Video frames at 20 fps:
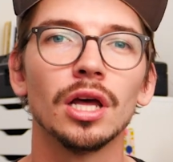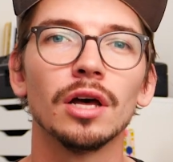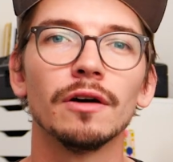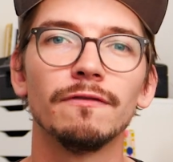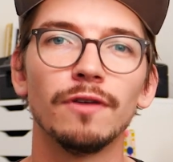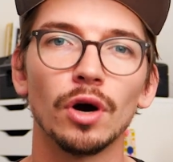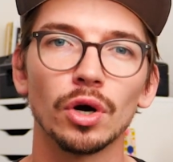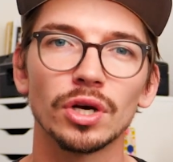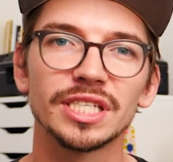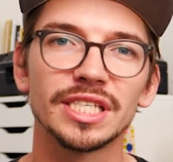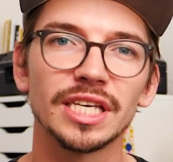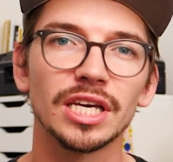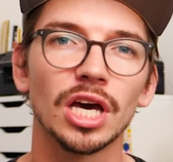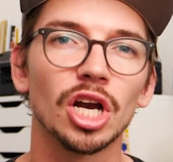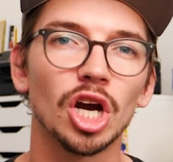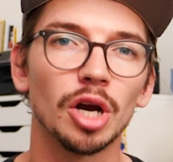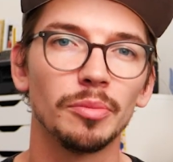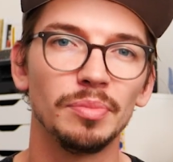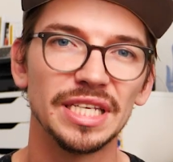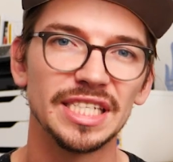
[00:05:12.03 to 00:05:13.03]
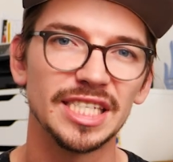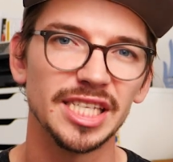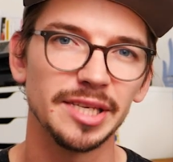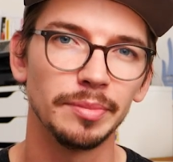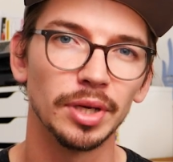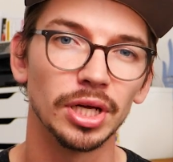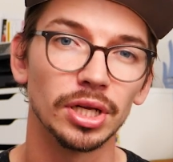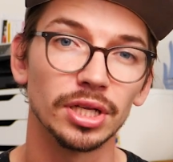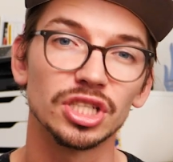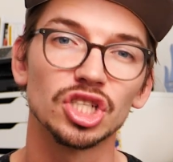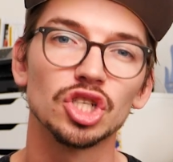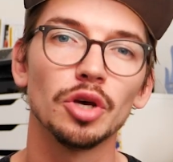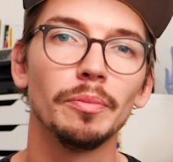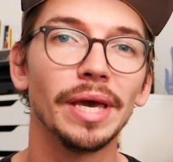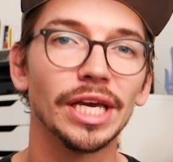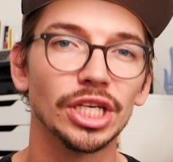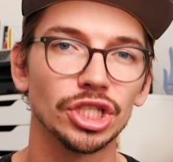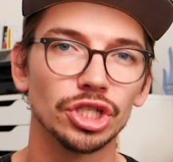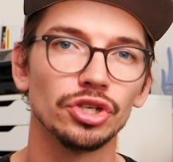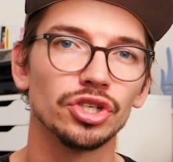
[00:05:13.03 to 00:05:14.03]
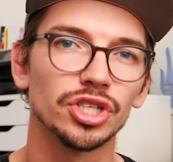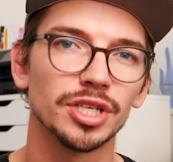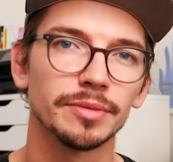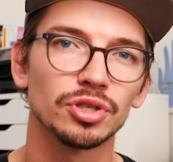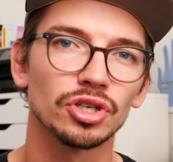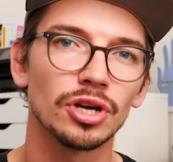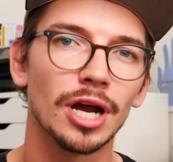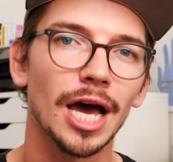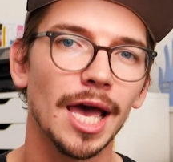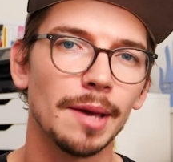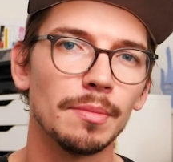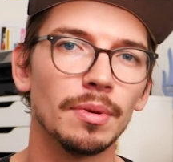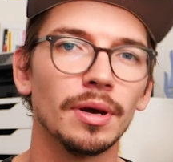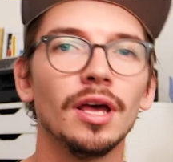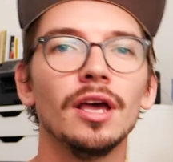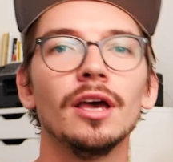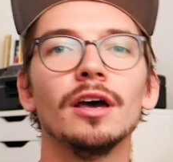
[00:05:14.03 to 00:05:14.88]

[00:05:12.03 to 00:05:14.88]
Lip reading: focusing on our PC build, so make sure you subscribe.